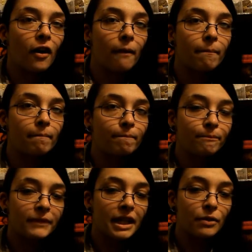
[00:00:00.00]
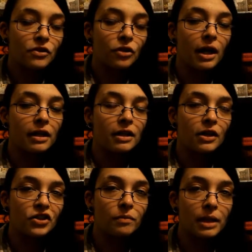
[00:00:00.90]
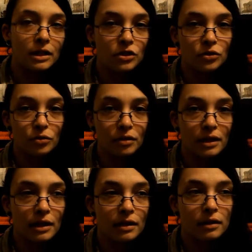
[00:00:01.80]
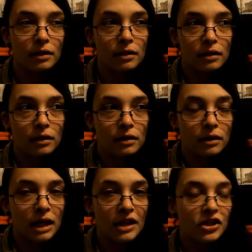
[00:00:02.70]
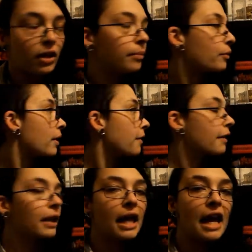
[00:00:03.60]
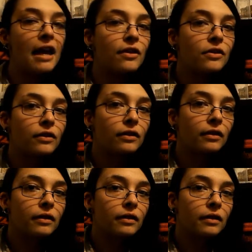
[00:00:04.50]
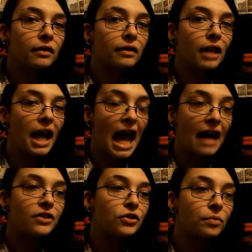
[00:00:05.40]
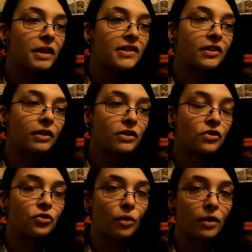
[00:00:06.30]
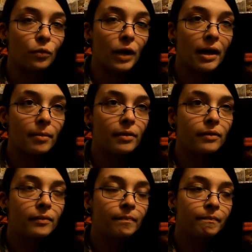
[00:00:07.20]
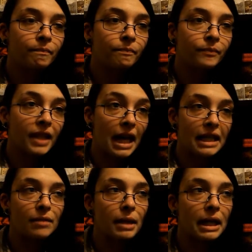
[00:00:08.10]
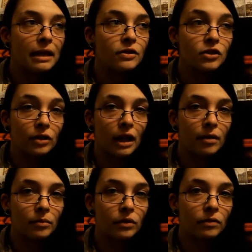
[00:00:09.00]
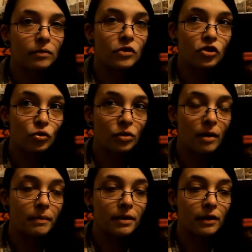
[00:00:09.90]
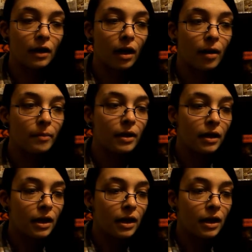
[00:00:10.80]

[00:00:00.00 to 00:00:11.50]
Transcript: that I was trying to nudge him into the catch cup with, and I had to basically destroy the web that he made to get him to scoot up into the cup.